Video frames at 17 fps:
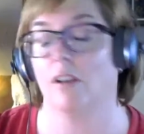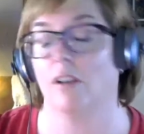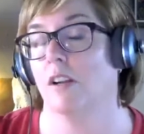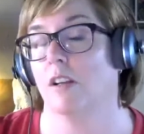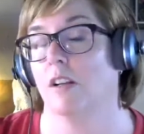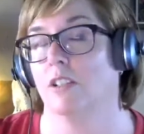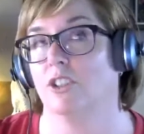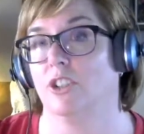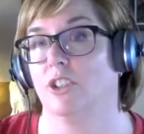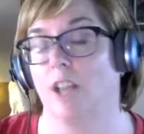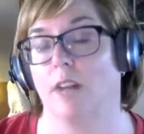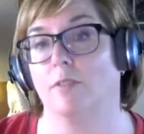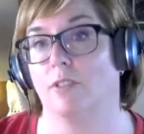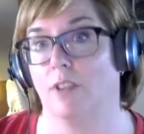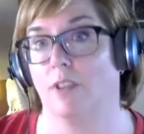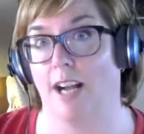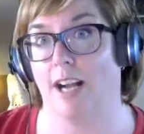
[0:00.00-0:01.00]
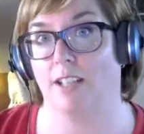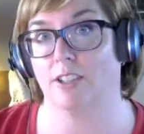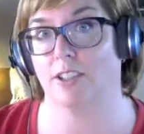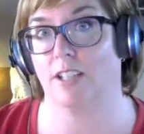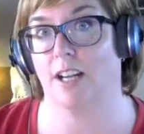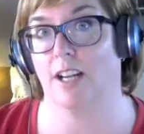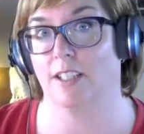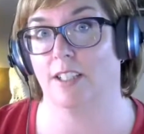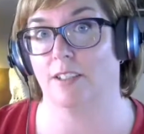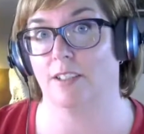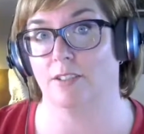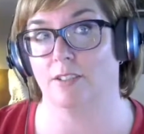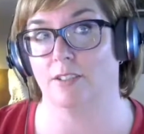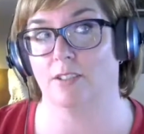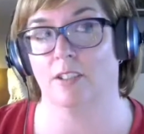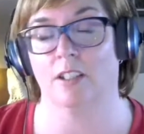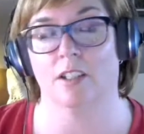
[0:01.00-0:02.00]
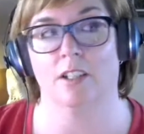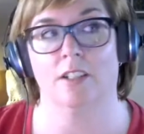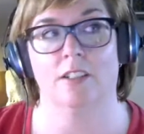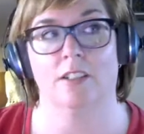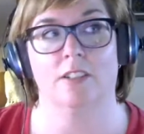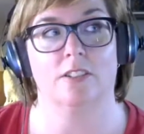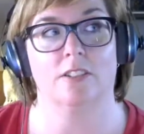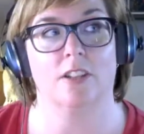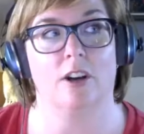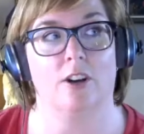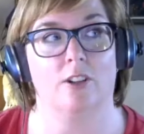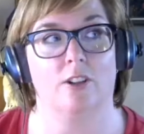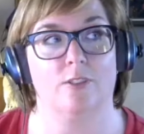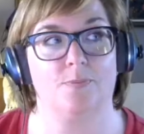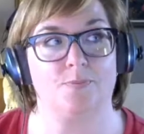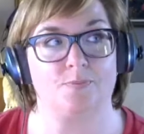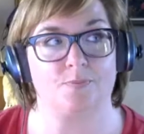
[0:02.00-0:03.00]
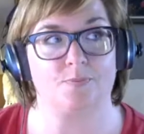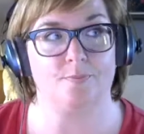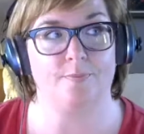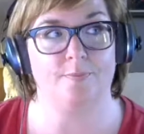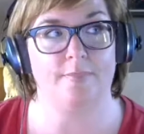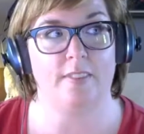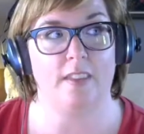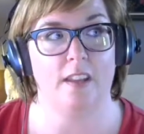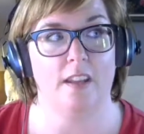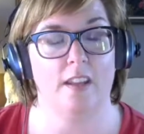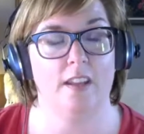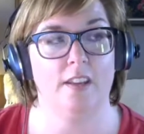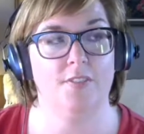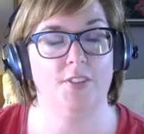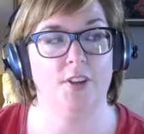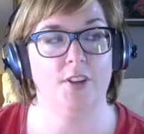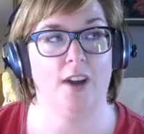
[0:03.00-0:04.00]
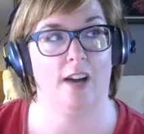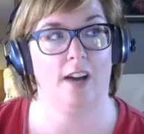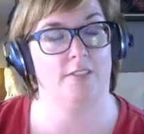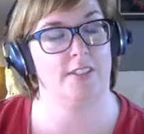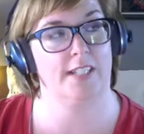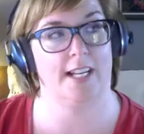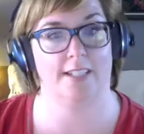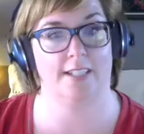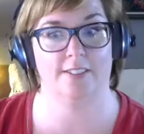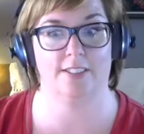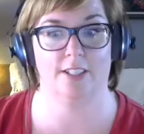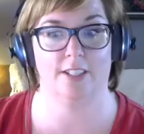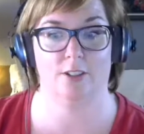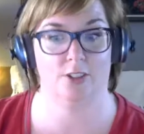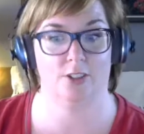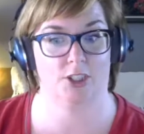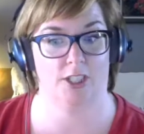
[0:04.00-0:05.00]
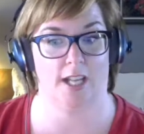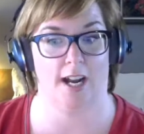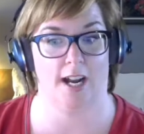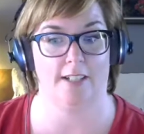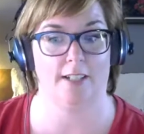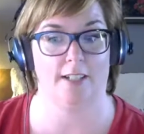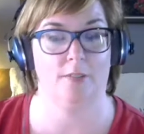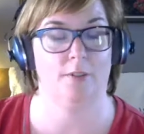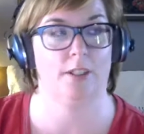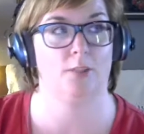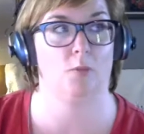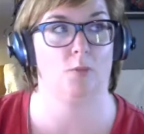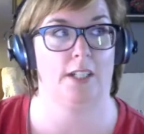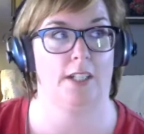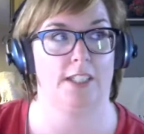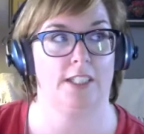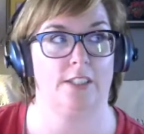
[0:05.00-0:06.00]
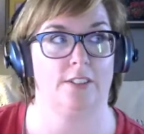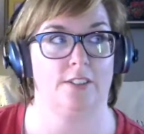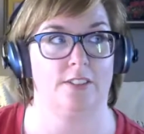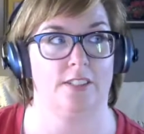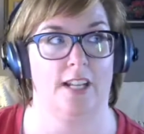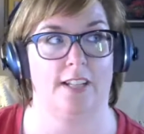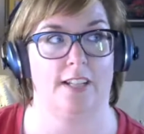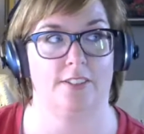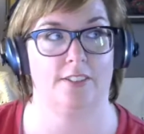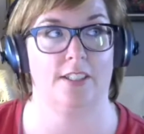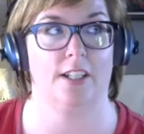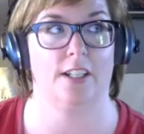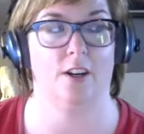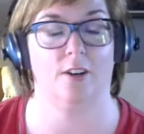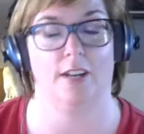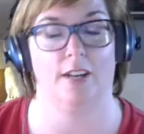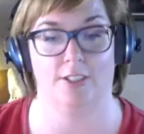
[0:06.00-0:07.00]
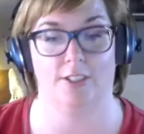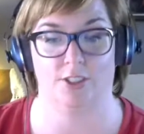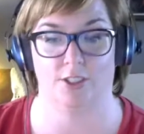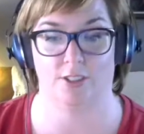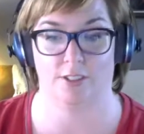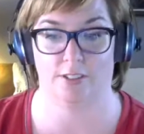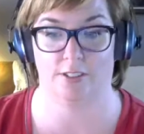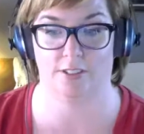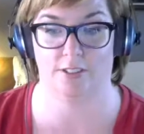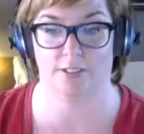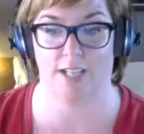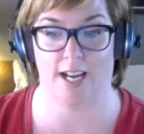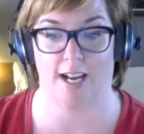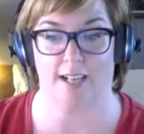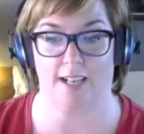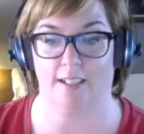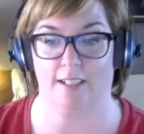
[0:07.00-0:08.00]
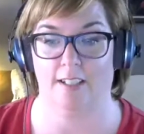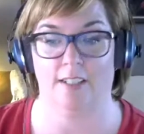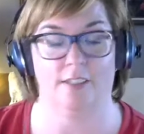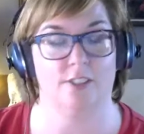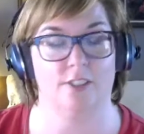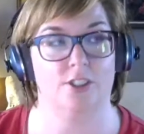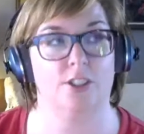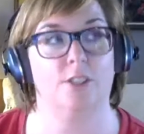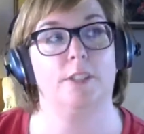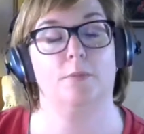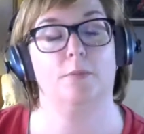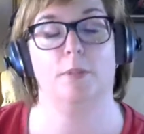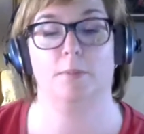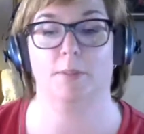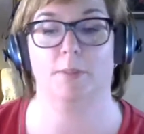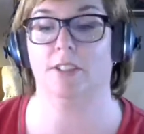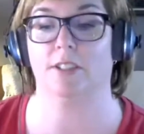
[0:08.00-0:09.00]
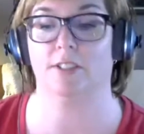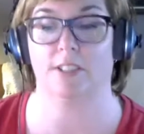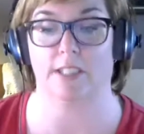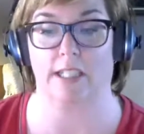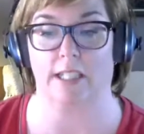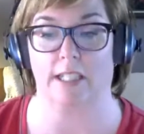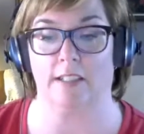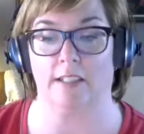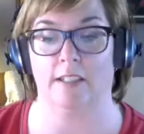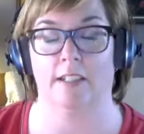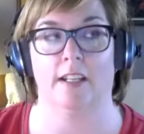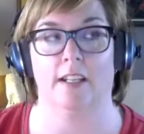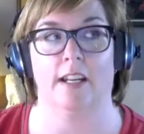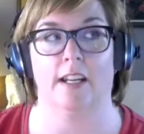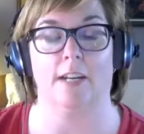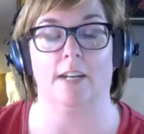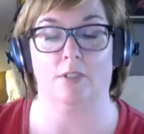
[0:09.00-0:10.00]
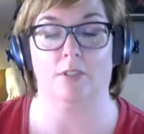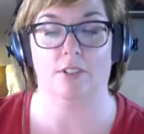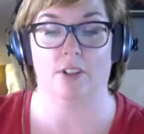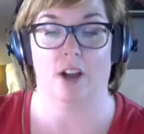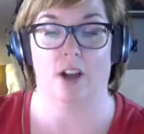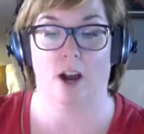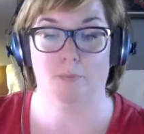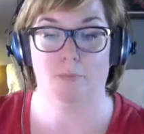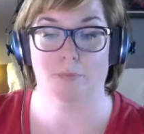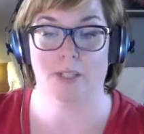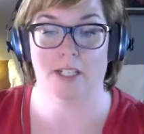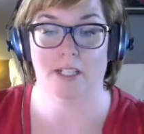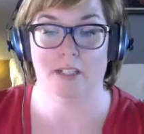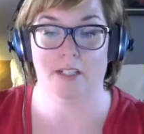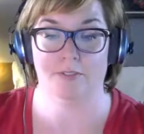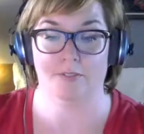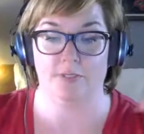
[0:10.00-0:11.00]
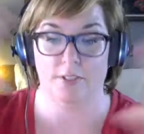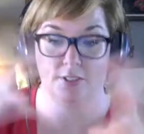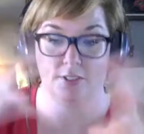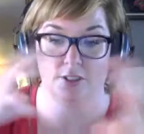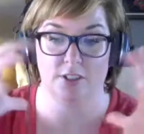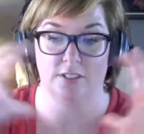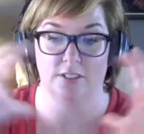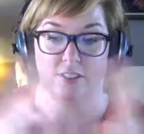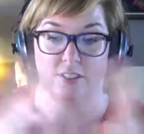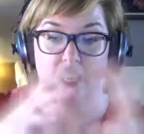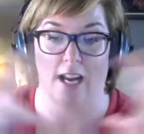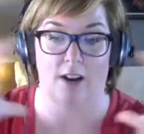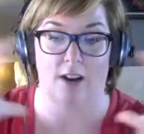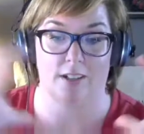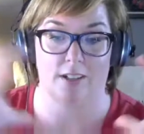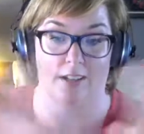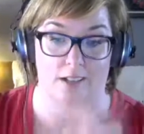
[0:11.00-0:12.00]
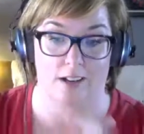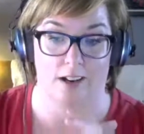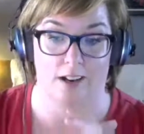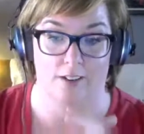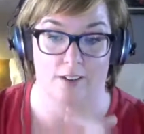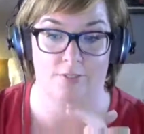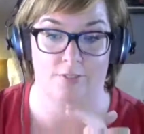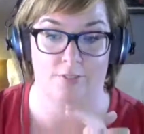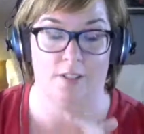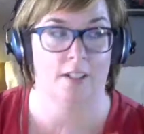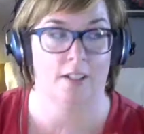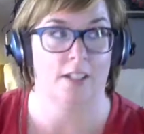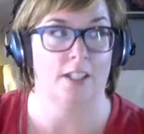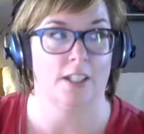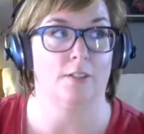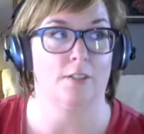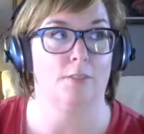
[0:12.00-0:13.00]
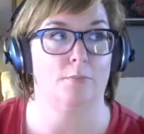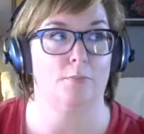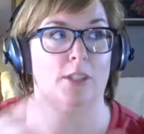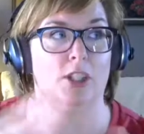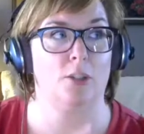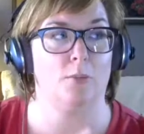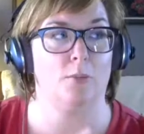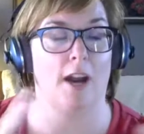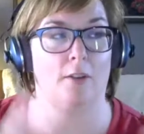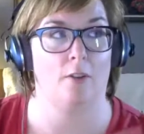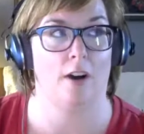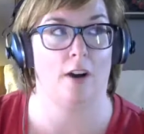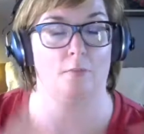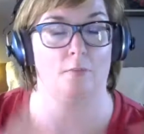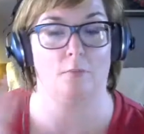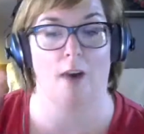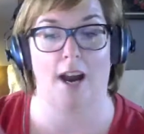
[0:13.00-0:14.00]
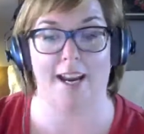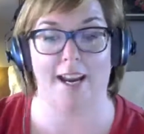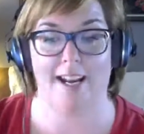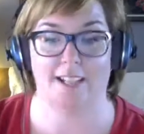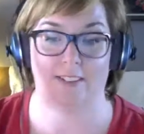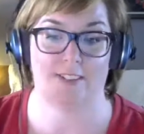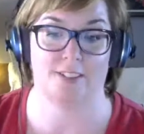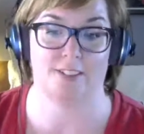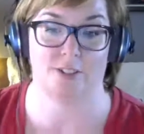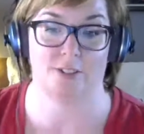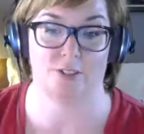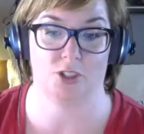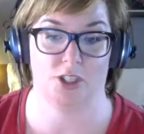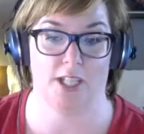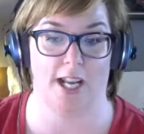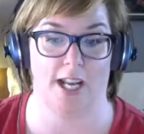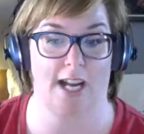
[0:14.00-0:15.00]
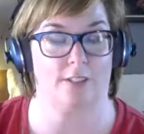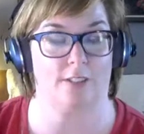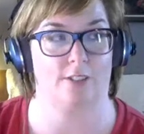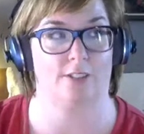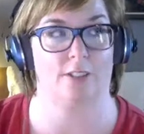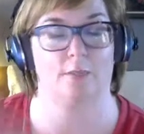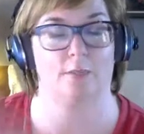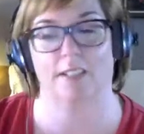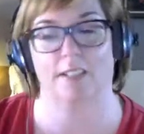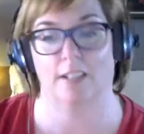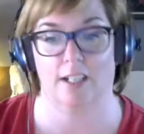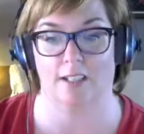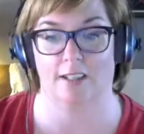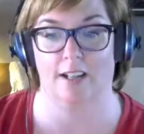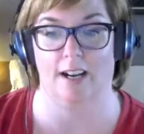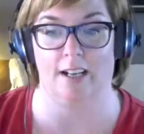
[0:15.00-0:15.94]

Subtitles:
general hashtag use. So if you have an SEO chat, you wouldn't want to use SEO as your tag. There's too many people using it. It will not be filtered down enough. You might want my SEO chat or something like that.